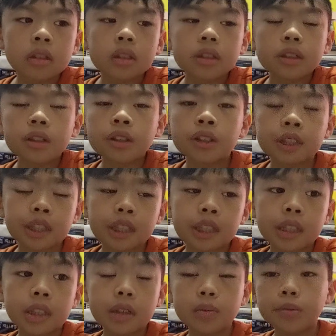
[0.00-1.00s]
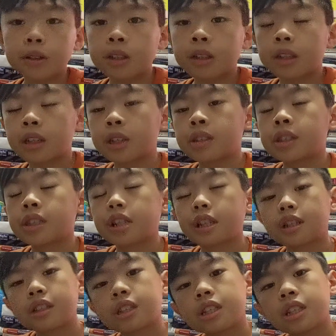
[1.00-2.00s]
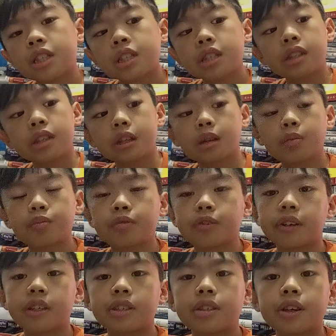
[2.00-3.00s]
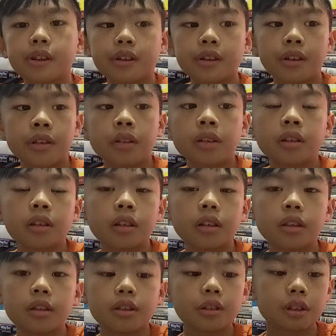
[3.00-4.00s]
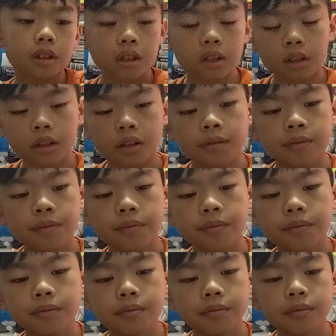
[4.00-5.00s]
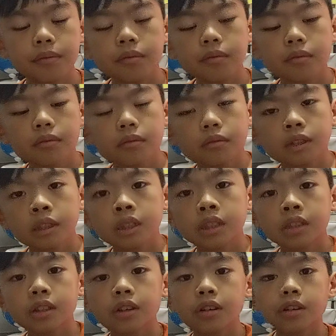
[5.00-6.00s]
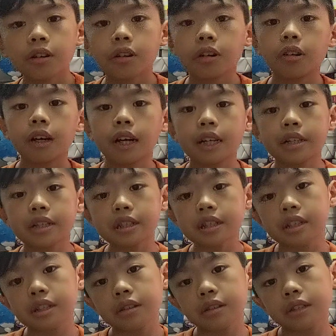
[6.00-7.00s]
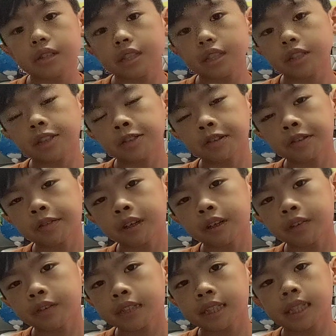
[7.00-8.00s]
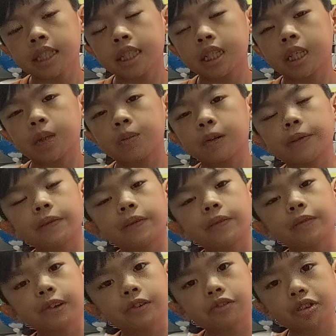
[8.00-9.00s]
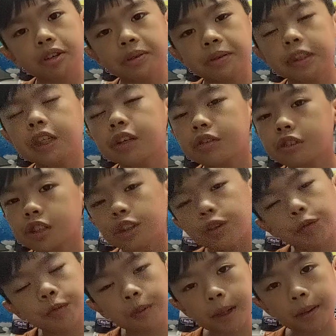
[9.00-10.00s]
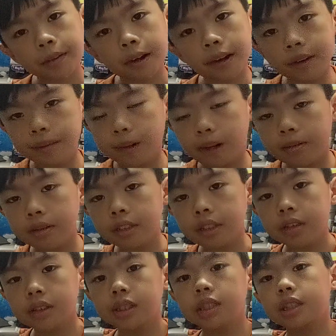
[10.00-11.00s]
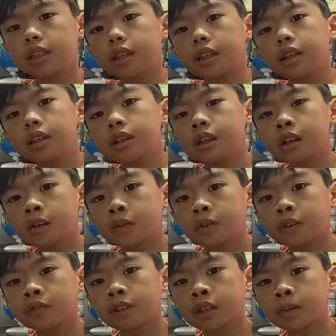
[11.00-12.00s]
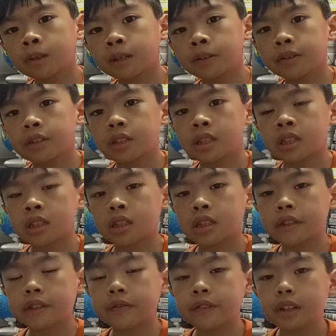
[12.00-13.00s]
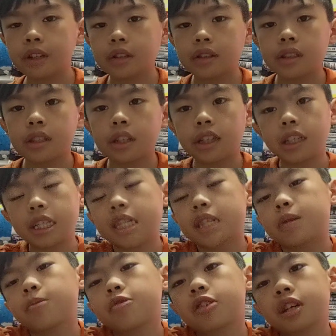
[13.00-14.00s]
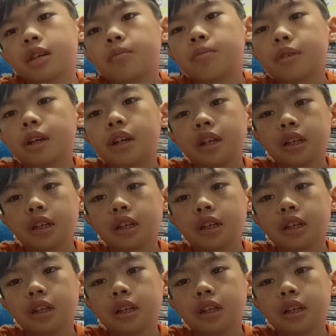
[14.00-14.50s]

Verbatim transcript: So you need to put your intentions in the present. Um, so ask Kazuki's company mom daddy and apartment prescription. Bye bye. Mom is now she got uh, 50 apartments in seven years. Yeah, like and subscribe. Bye.